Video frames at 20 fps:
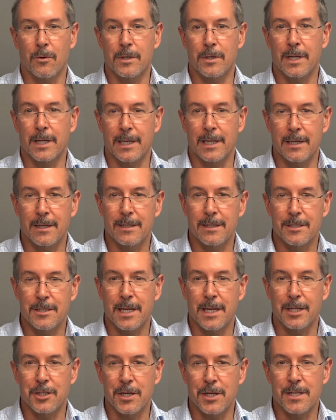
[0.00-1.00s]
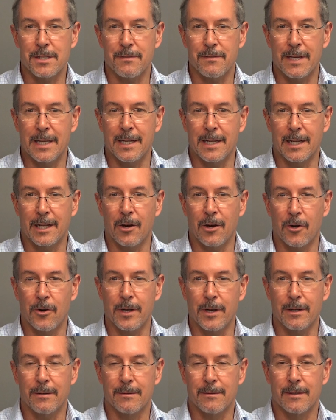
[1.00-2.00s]
take a chance of hitting and
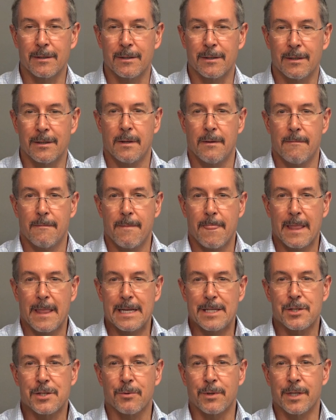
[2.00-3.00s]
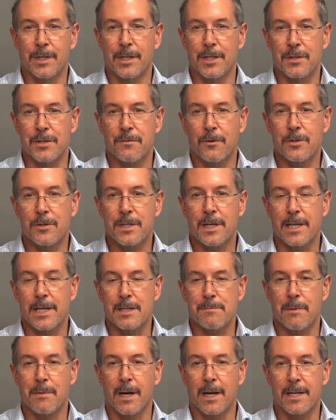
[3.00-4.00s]
hurting. And so we did his first case
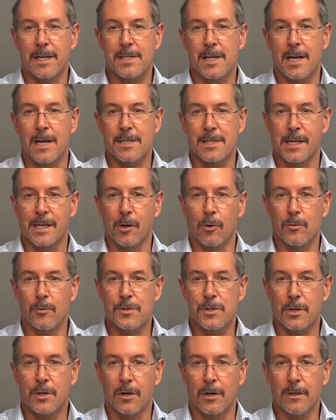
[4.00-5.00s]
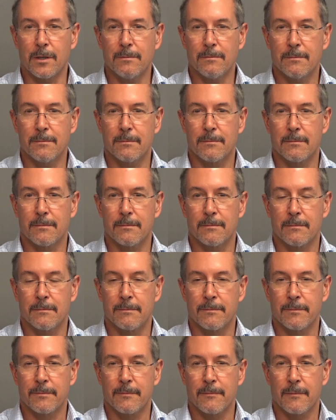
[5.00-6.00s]
by excising an old scar
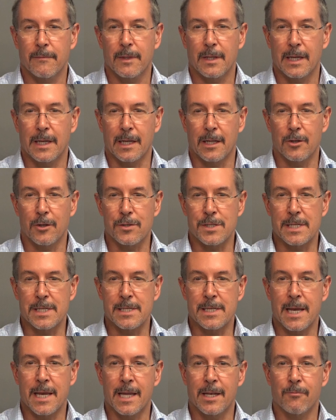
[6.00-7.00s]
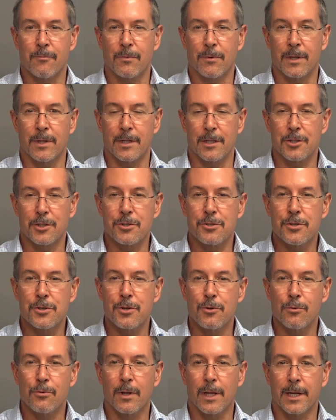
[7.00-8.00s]
and closing his head in a
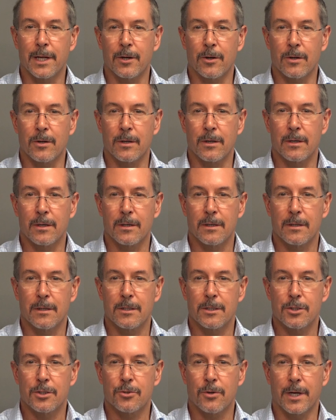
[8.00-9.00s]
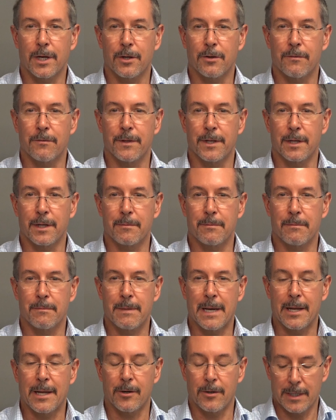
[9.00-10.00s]
2-layer trichophytic
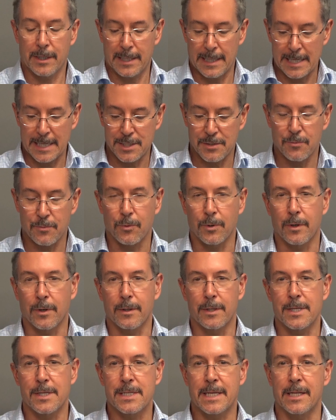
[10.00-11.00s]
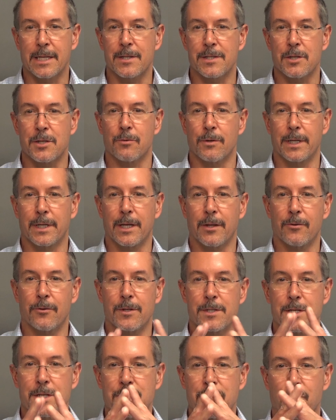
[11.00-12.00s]
pattern. And that's where the skin is sewn together in
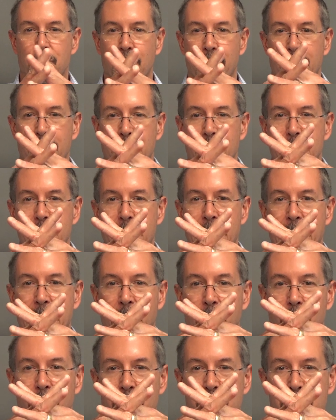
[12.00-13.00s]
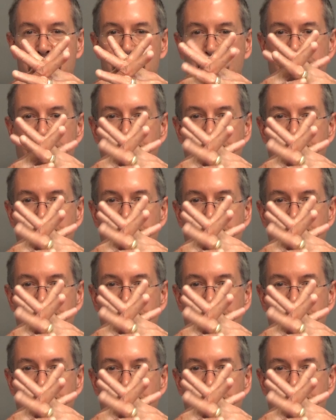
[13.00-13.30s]
such a way that the hairs,